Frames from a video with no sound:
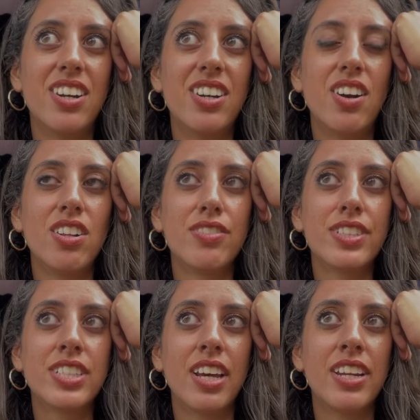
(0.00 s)
all of a
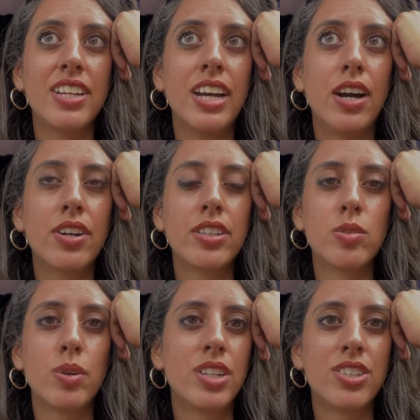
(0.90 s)
sudden out in
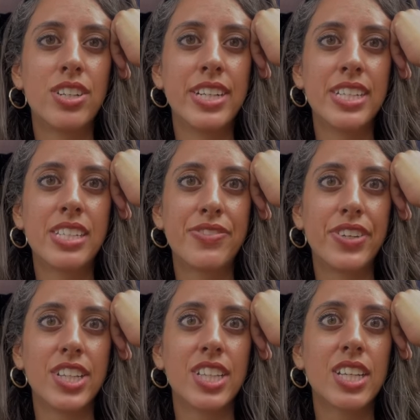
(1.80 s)
the wilderness
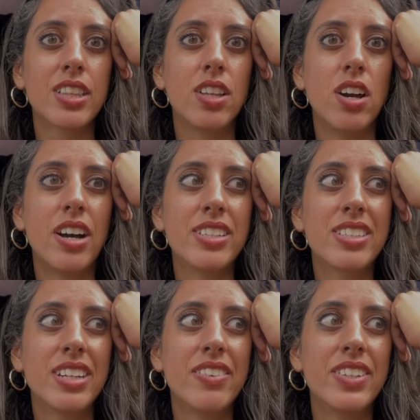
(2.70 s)
feeling
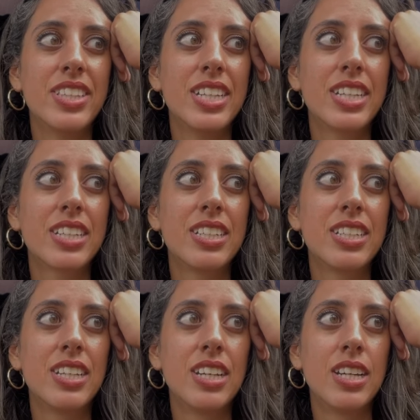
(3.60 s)
lost and everything.
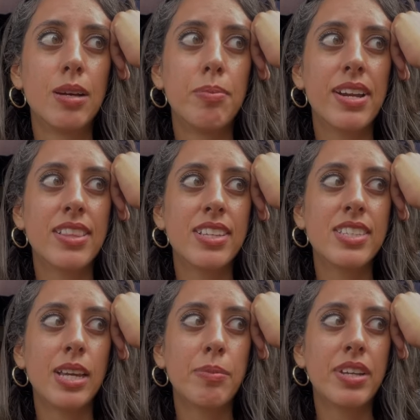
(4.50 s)
But at the
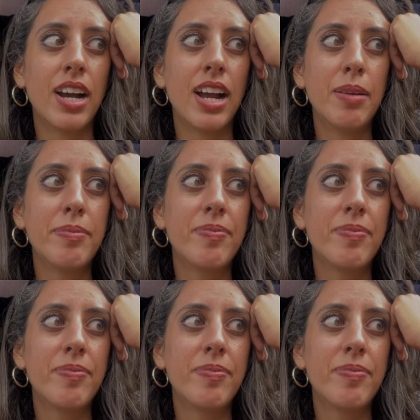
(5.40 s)
same time,